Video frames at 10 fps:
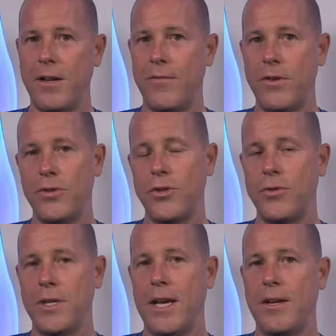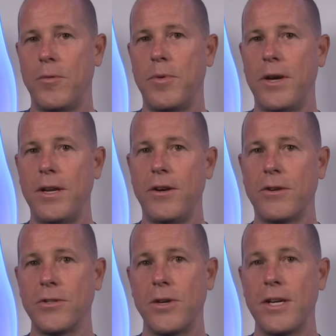And if you choose an annual plan, you
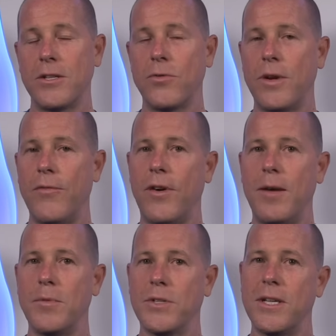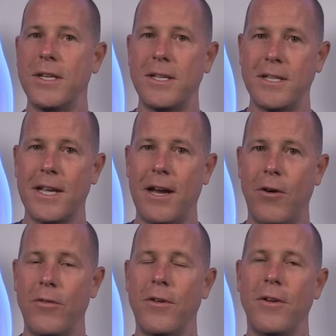also get a 25%
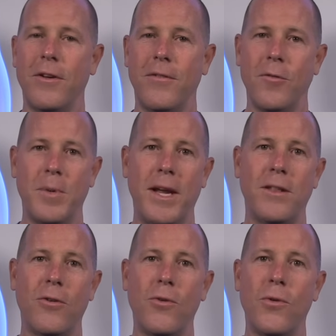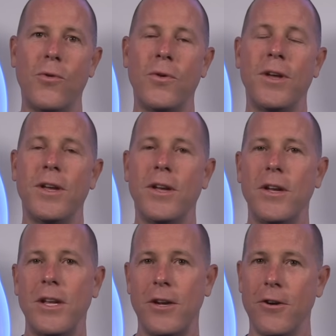discount for paying the whole
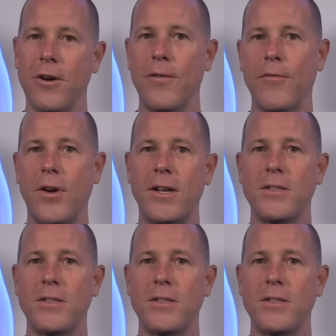year up front.